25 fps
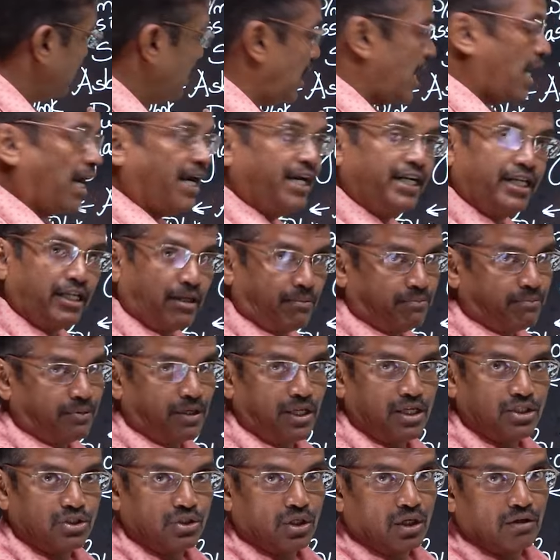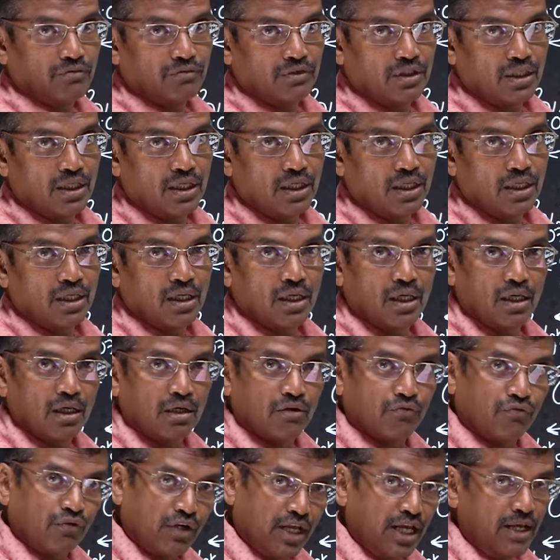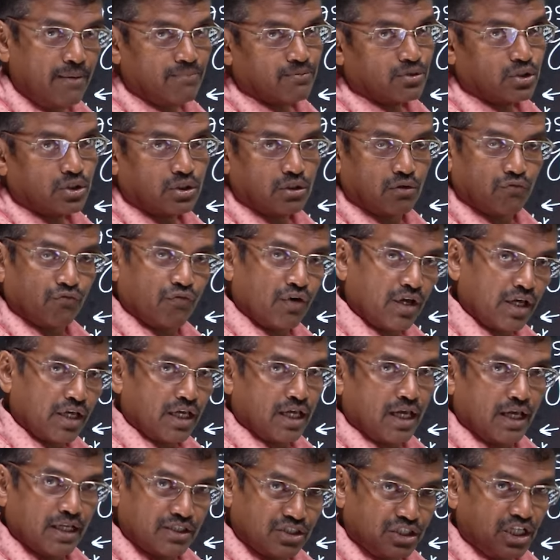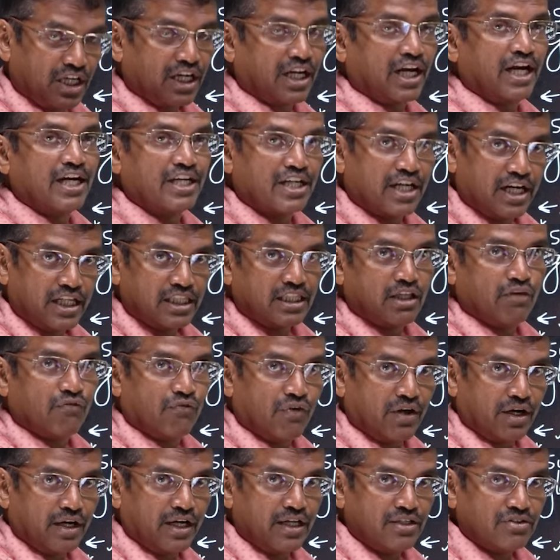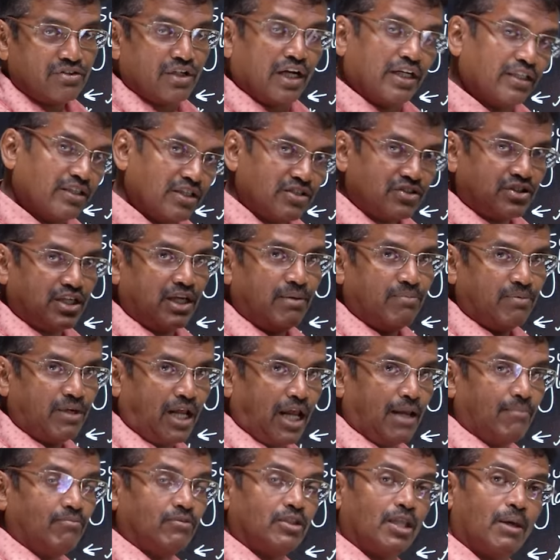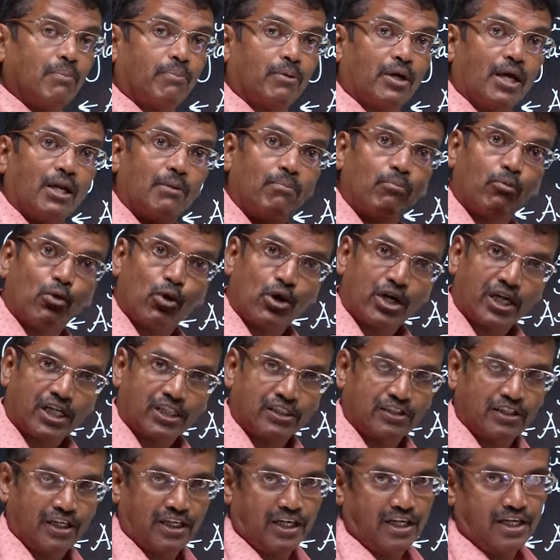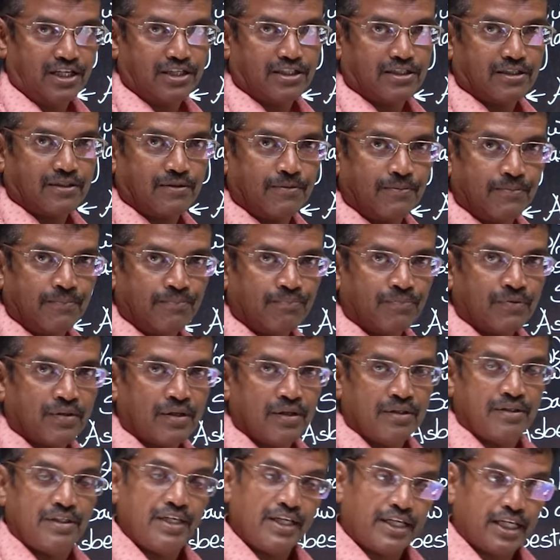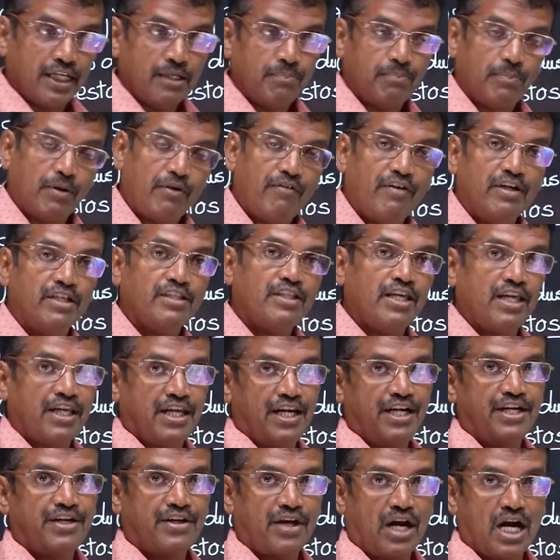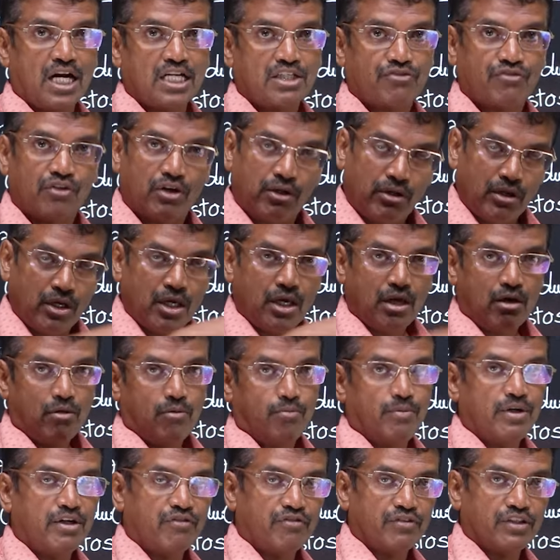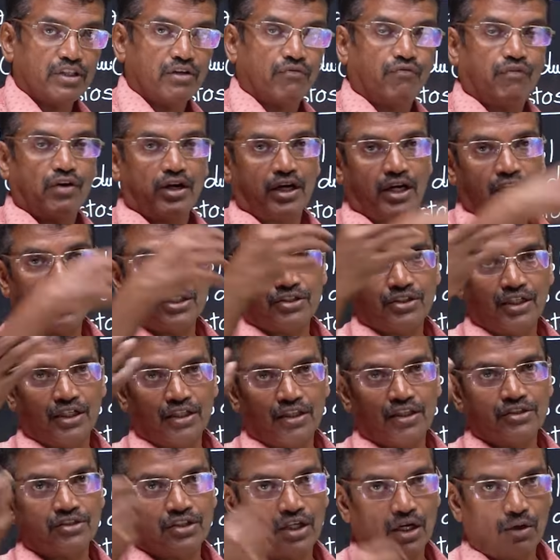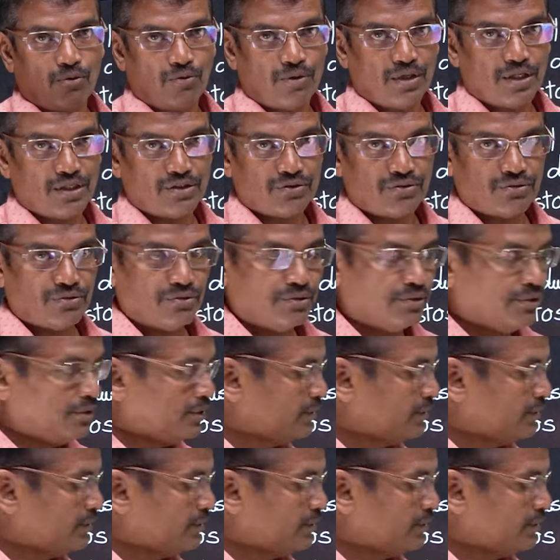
the high temperature of the flames uh, generated in the furnace. At the same time, they can protect the heat. They can prevent the heat transfer between the furnace and the surroundings.